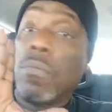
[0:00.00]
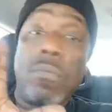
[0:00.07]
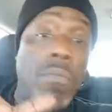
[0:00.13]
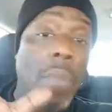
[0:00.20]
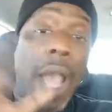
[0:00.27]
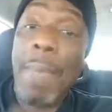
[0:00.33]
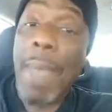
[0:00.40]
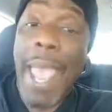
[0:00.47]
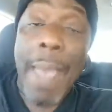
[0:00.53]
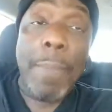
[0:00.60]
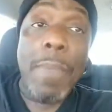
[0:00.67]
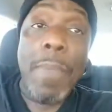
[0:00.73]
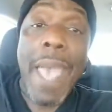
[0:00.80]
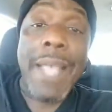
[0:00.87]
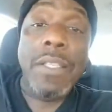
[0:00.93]
I'm happy
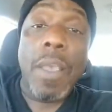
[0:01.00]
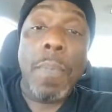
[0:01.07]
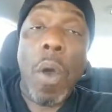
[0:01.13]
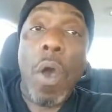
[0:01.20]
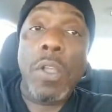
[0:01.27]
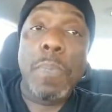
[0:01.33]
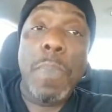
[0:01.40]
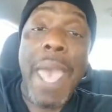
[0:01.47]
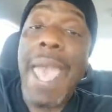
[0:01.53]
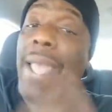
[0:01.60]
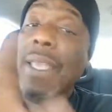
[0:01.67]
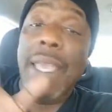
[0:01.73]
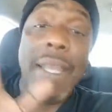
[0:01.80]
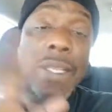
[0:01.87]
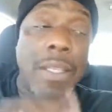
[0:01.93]
basketball's back.
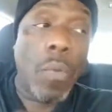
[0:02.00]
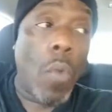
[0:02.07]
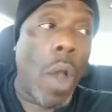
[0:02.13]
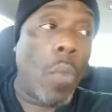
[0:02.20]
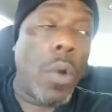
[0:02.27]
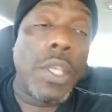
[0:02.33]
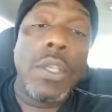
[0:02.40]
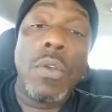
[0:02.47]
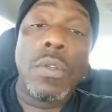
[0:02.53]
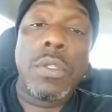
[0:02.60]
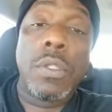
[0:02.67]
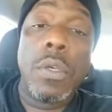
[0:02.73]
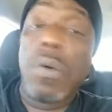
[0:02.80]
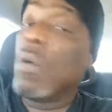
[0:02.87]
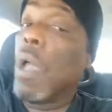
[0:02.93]
It isn't what we're used
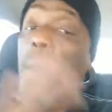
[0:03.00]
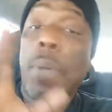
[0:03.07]
to,